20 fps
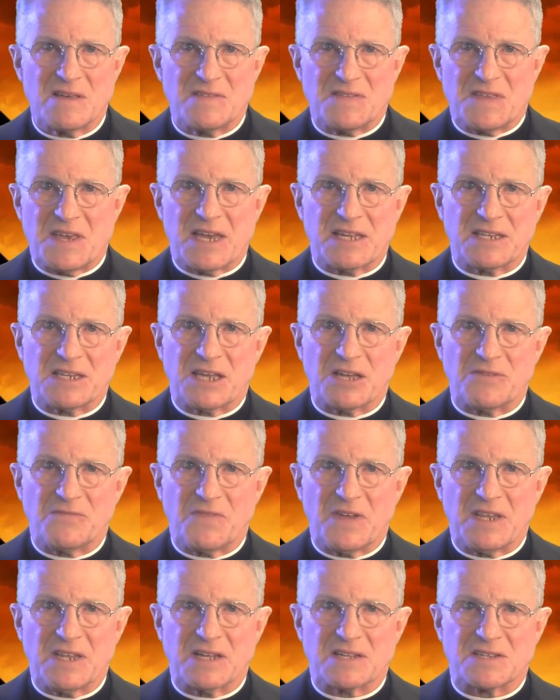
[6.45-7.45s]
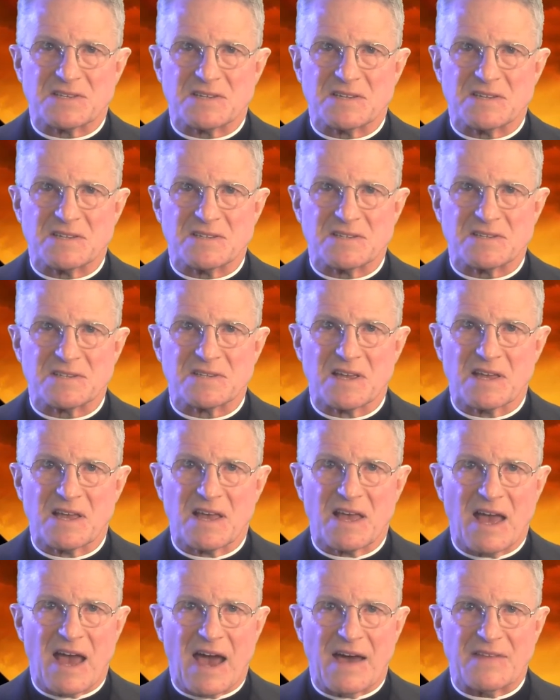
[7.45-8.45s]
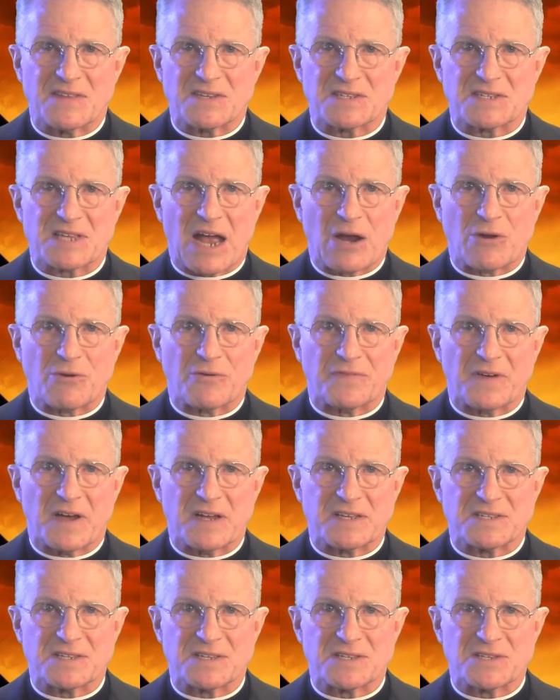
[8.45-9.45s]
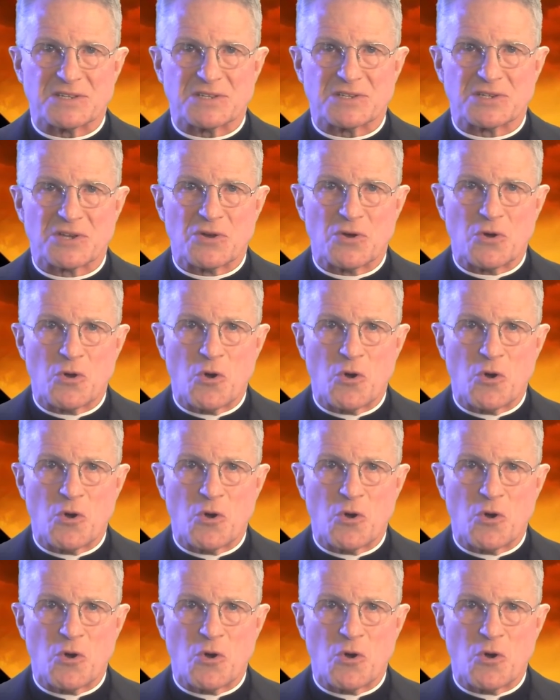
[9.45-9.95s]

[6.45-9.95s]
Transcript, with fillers: the inconveniences, and the sacrifices,